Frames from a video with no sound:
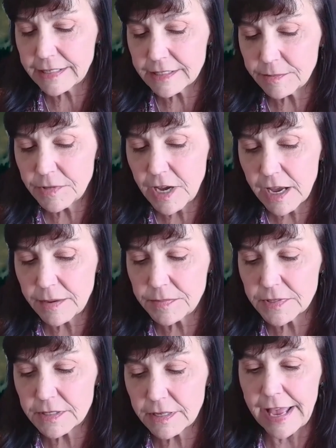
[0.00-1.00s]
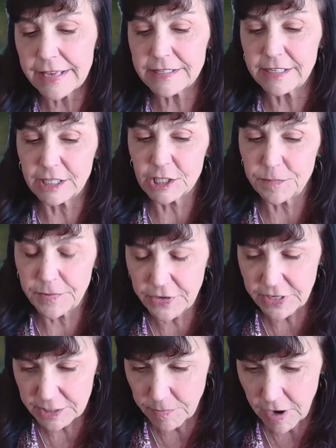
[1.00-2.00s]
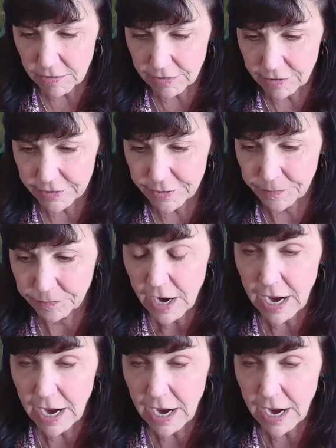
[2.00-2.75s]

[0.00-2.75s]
sometimes as an experienced modeler,